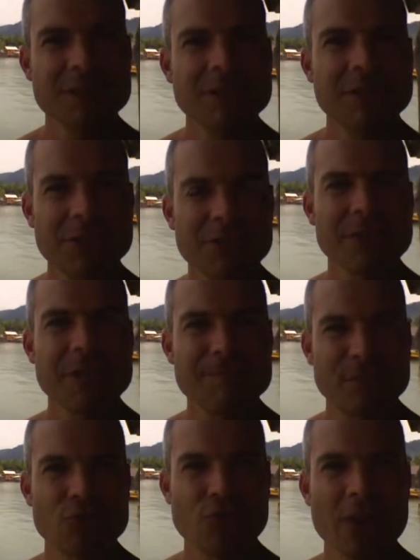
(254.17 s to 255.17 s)
me tearing
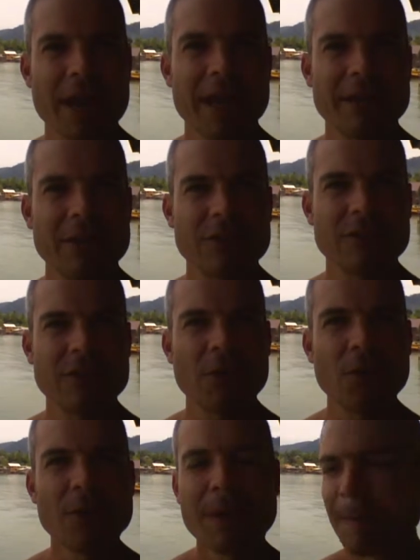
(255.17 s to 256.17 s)
up and crying in this
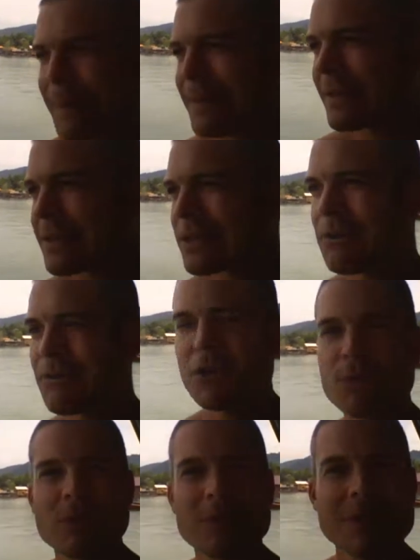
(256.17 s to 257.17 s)
video, being
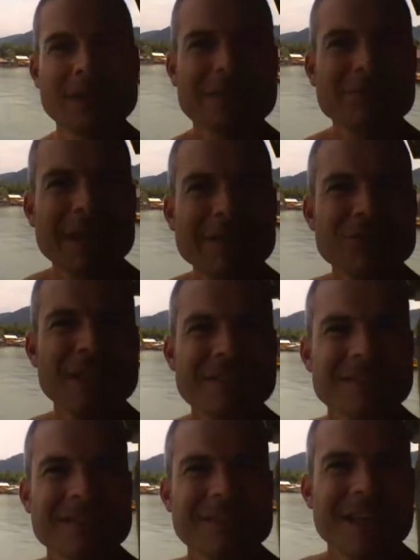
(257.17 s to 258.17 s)
uncomfortable, sometimes you get
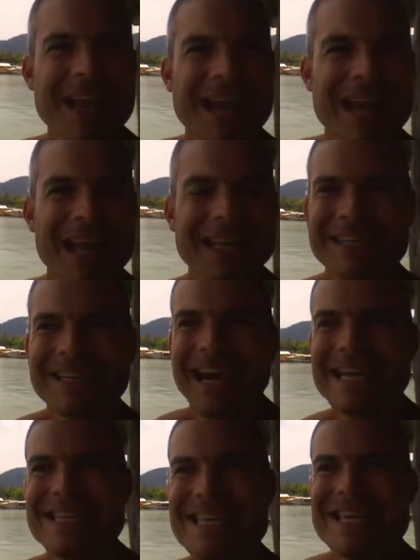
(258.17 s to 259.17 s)
this uh,
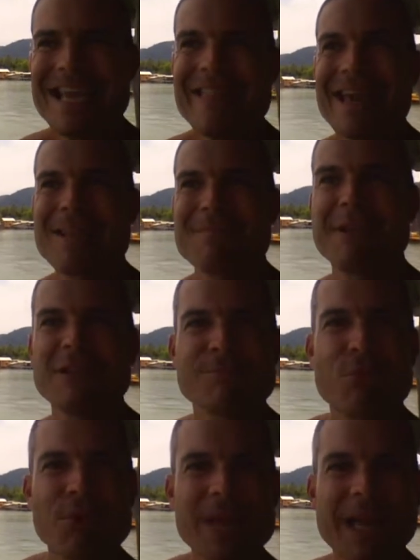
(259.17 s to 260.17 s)
idea that it means
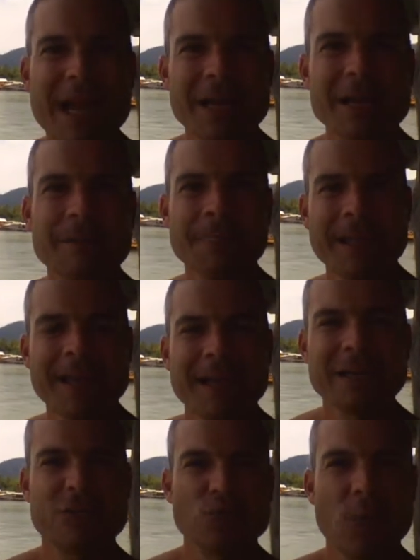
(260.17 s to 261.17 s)
putting on
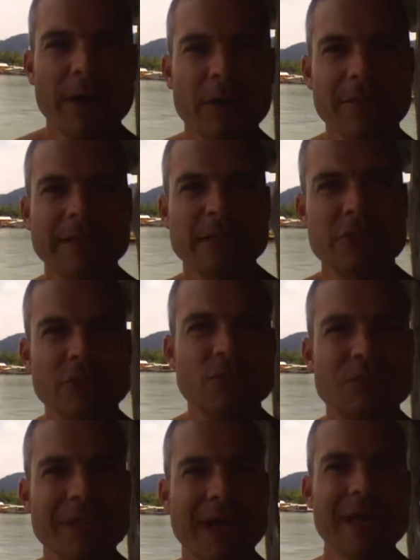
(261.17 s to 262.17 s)
a sweater that's too
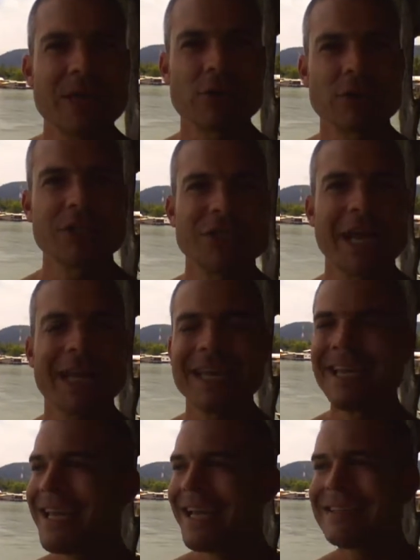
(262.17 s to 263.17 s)
tight or a
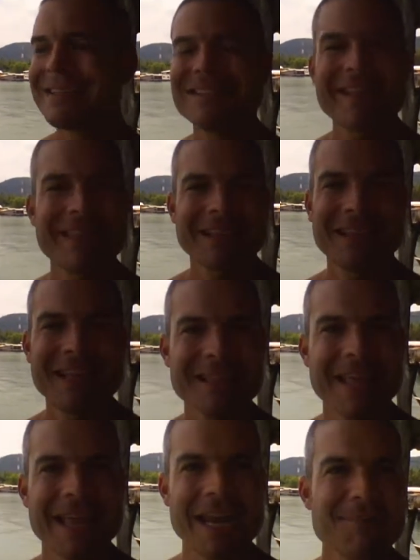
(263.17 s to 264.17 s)
jacket. It's nothing like
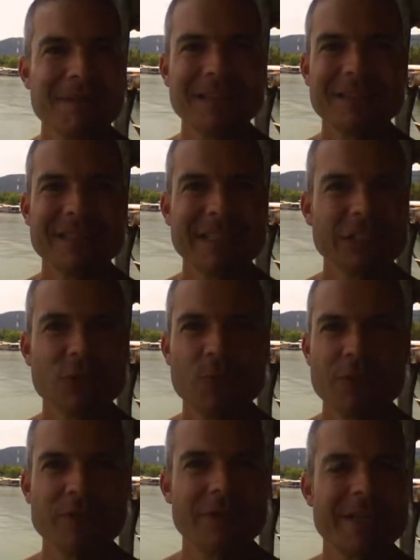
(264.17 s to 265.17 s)
that. It means dealing
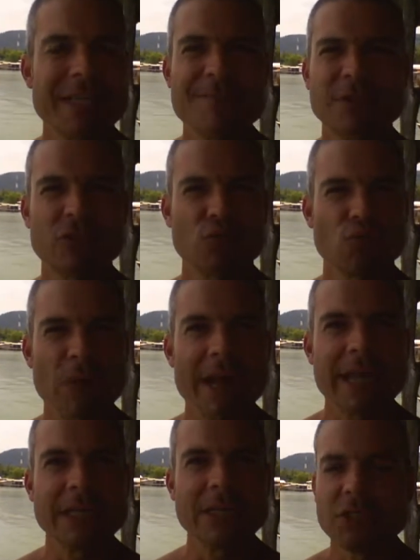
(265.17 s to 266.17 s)
with your deepest
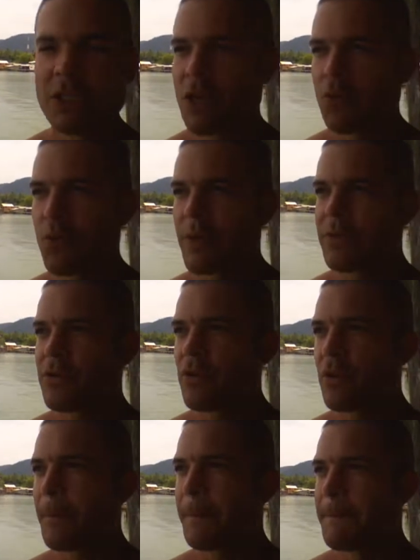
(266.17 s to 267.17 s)
rage, with
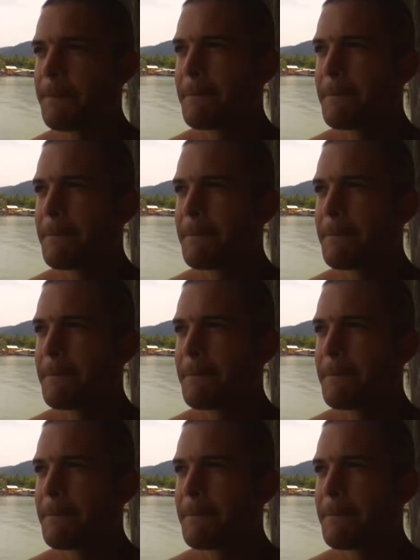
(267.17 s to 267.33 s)
your